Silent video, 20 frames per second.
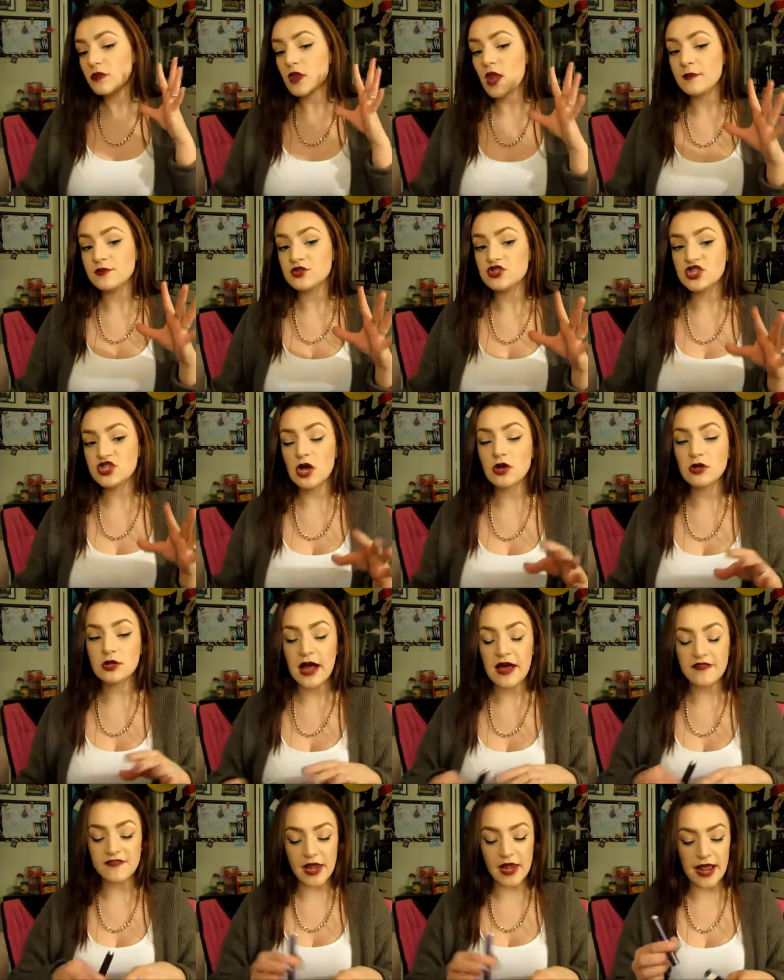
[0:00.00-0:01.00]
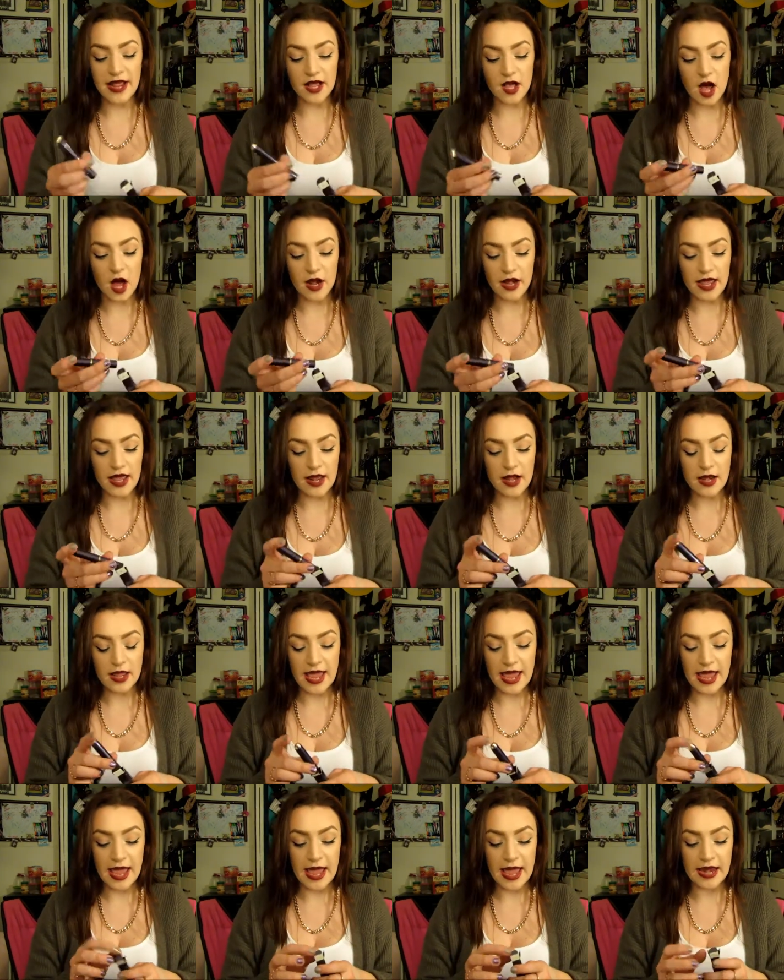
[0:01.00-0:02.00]
I'm so glad that I got it,
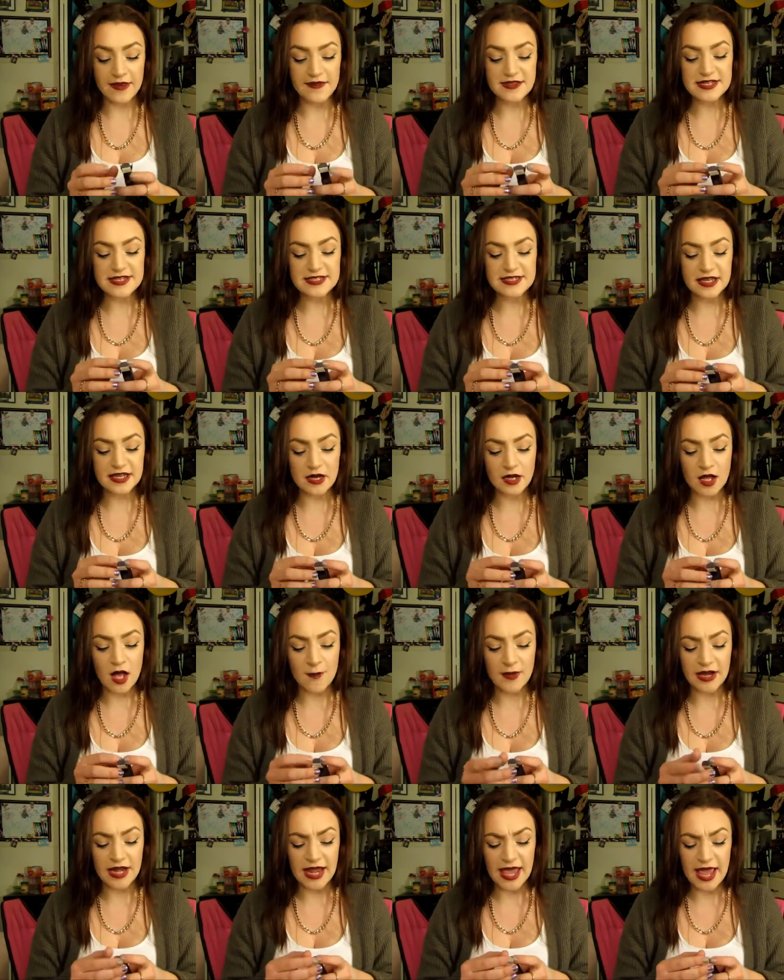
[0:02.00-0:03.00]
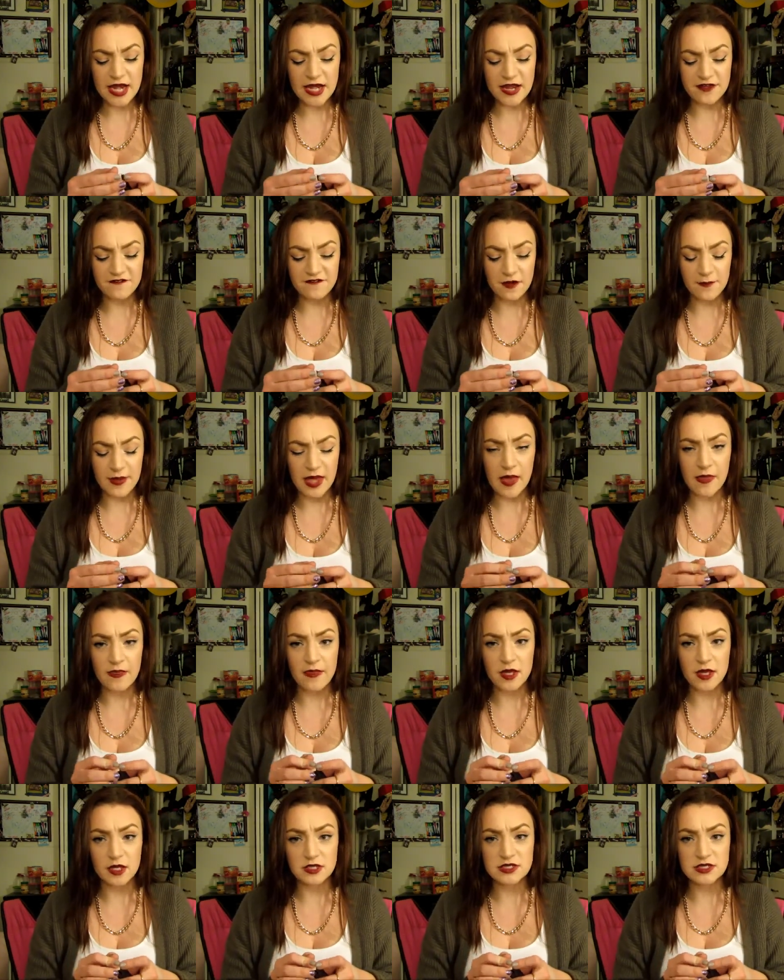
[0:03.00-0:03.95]
and this is gonna come in handy for me in the